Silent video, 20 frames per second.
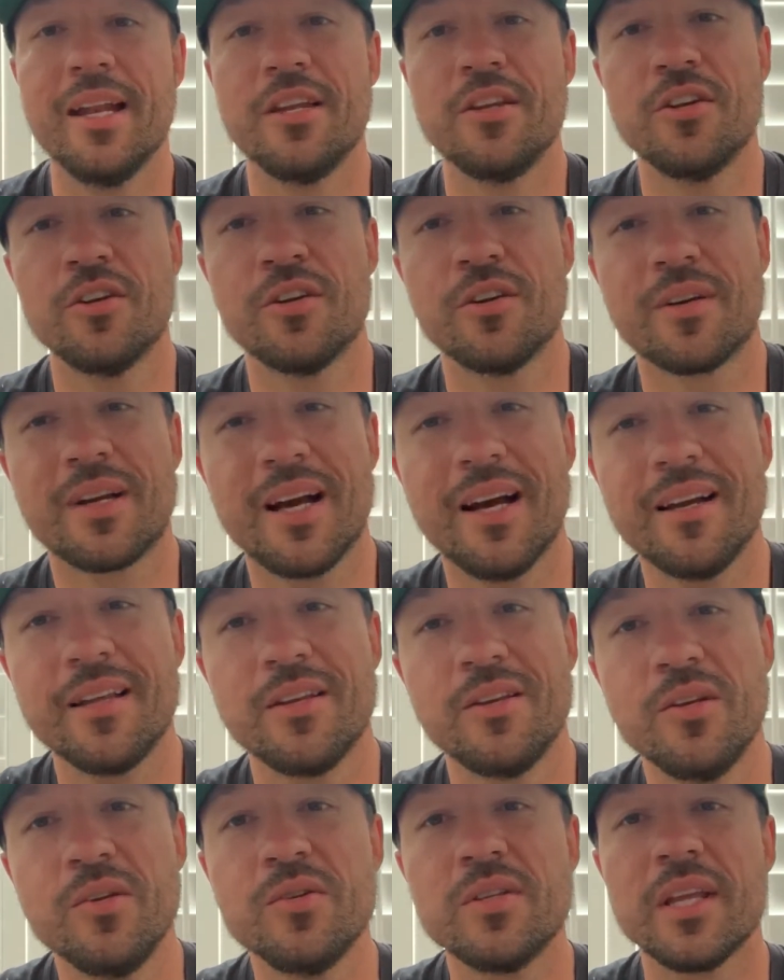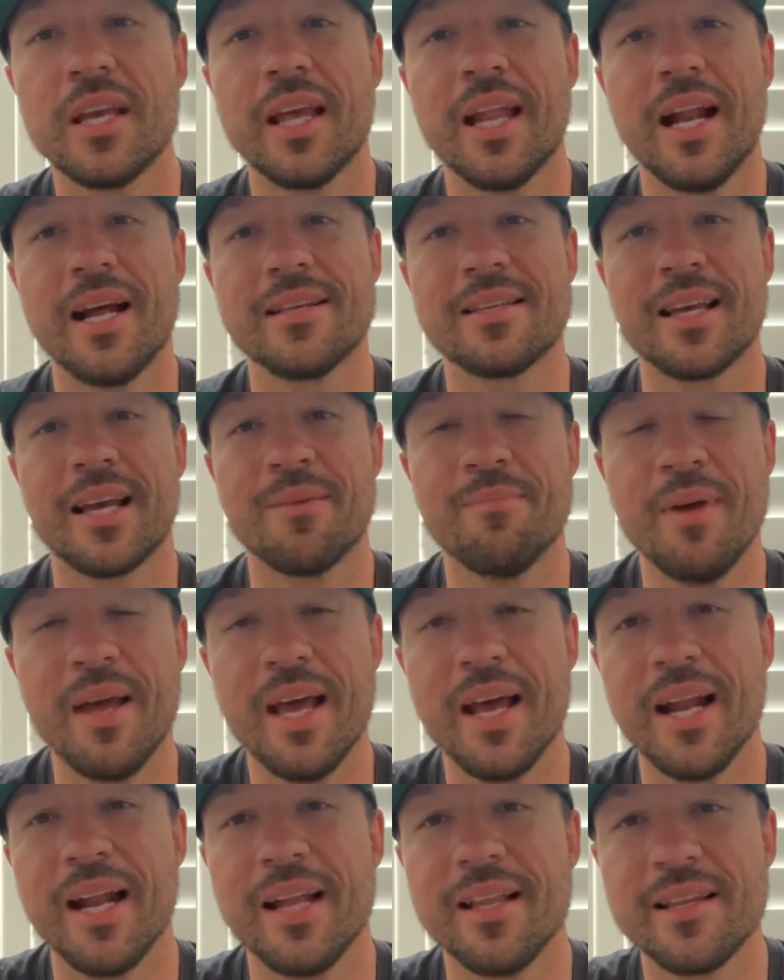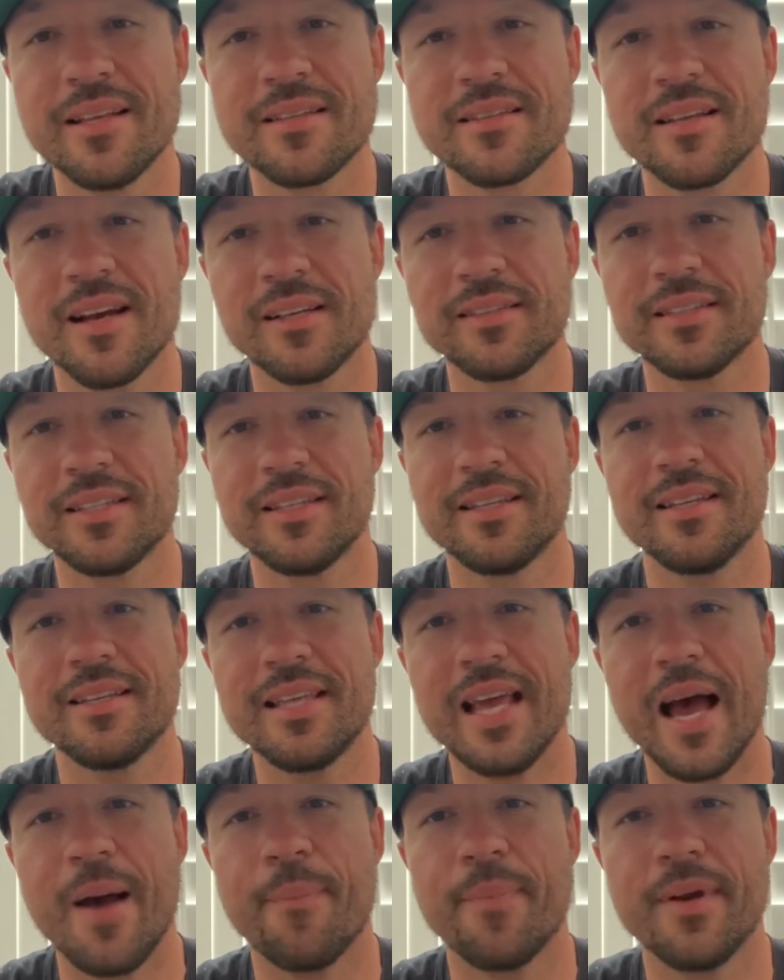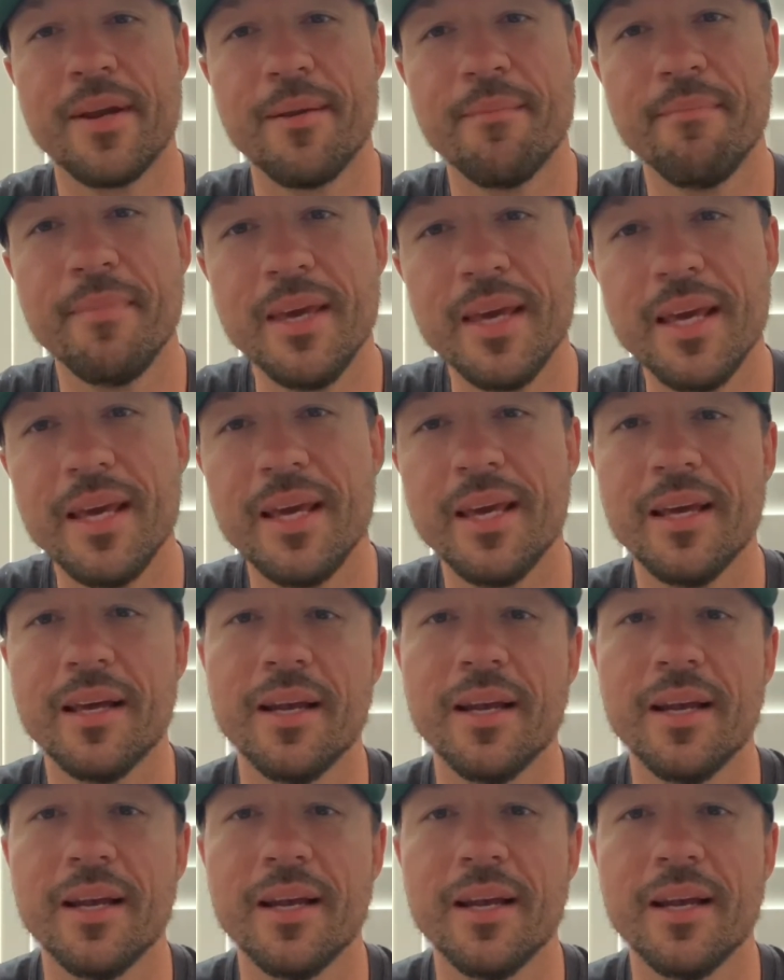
and you're kind of using it as like, man, this sucks that this happened to me,